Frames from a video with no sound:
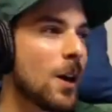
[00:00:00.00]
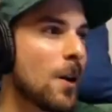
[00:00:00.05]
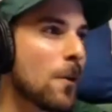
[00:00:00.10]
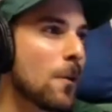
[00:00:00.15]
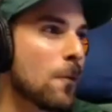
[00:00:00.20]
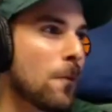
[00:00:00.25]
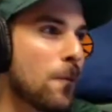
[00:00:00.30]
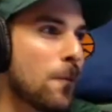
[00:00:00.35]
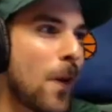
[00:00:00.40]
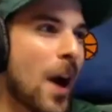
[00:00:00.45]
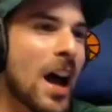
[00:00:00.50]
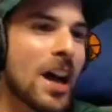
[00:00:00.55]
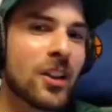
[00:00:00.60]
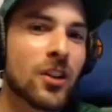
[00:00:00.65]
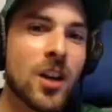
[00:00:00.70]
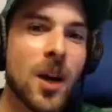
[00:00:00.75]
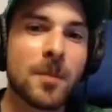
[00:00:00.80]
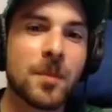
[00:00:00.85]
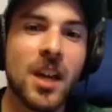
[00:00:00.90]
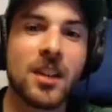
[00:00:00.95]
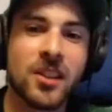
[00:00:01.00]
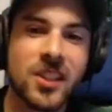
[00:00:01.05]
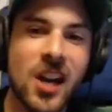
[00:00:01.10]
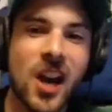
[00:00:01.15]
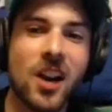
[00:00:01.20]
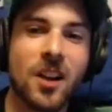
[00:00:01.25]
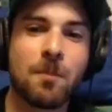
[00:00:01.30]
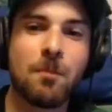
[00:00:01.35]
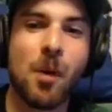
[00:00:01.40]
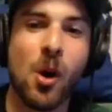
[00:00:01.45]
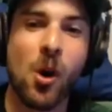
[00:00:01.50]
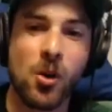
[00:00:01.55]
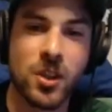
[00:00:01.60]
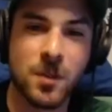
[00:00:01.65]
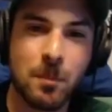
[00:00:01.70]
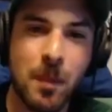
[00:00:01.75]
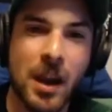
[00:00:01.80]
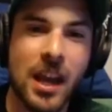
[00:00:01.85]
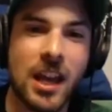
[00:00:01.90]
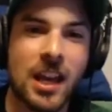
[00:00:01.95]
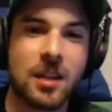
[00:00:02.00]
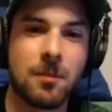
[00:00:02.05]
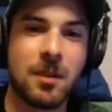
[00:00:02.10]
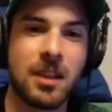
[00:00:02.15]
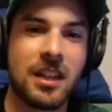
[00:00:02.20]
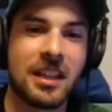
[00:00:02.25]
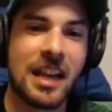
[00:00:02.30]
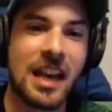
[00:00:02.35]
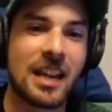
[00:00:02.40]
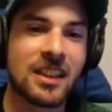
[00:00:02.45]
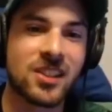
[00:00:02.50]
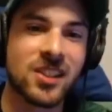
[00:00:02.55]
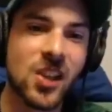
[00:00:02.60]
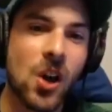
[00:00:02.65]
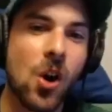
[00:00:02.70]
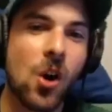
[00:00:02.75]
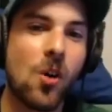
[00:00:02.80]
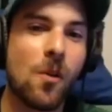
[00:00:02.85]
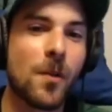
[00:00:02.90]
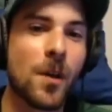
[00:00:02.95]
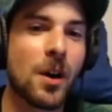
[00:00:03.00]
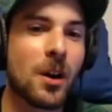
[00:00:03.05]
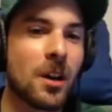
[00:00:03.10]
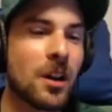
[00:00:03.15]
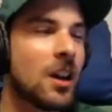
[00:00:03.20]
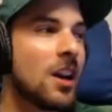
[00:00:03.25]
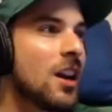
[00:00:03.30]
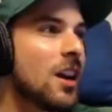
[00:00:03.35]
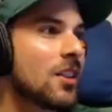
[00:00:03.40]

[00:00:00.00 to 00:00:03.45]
Fire up the duck boats, baby. It's over.